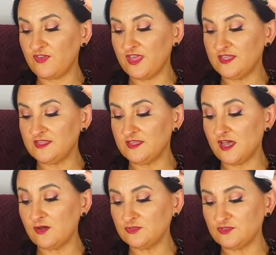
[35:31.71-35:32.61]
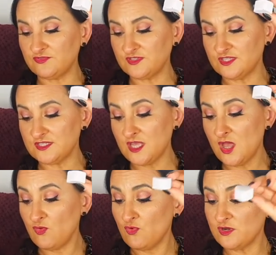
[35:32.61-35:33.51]
and out of this
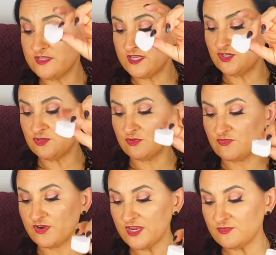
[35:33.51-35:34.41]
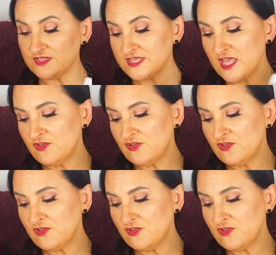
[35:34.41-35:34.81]
world sensual fragrance